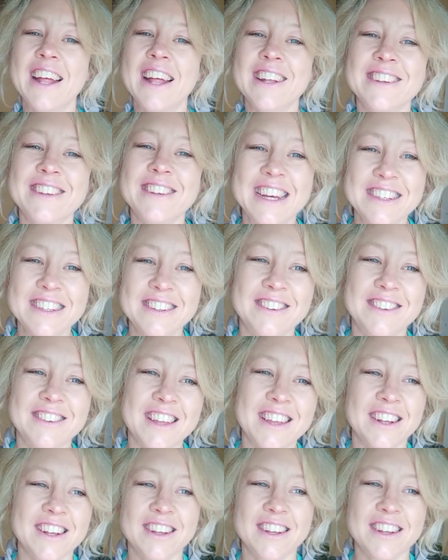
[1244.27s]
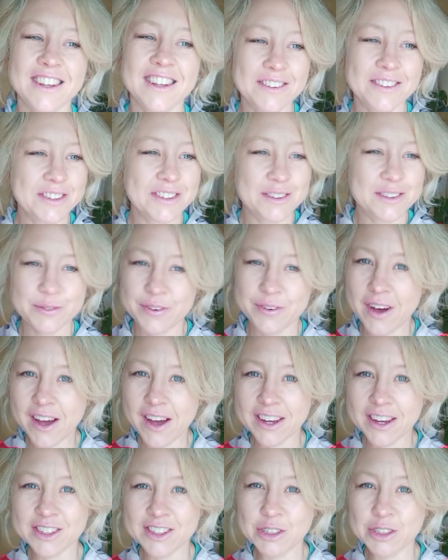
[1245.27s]
and they said, it's
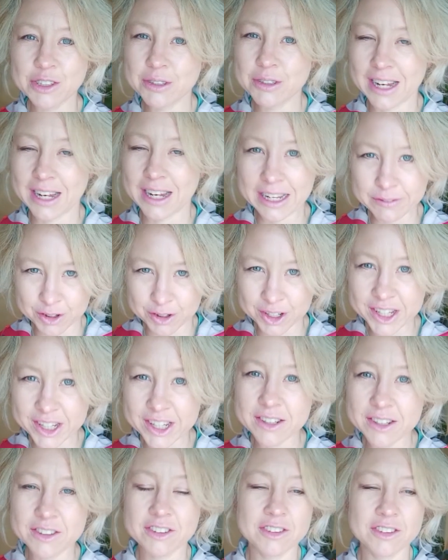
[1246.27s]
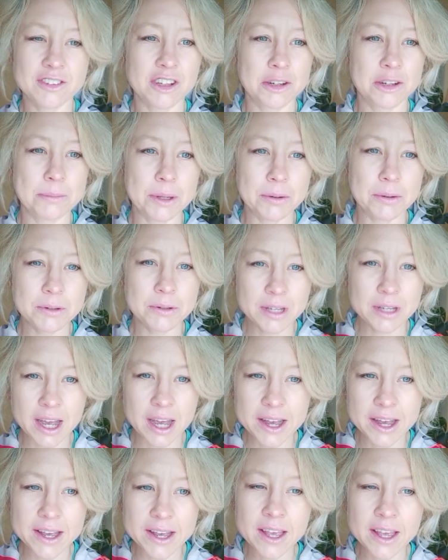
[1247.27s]
fine, you can leave her here, she's going to be
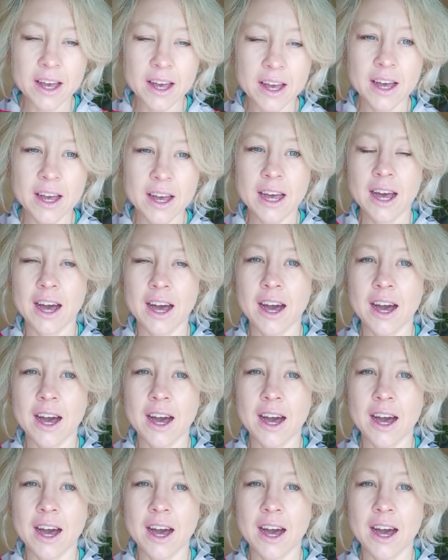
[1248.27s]
okay.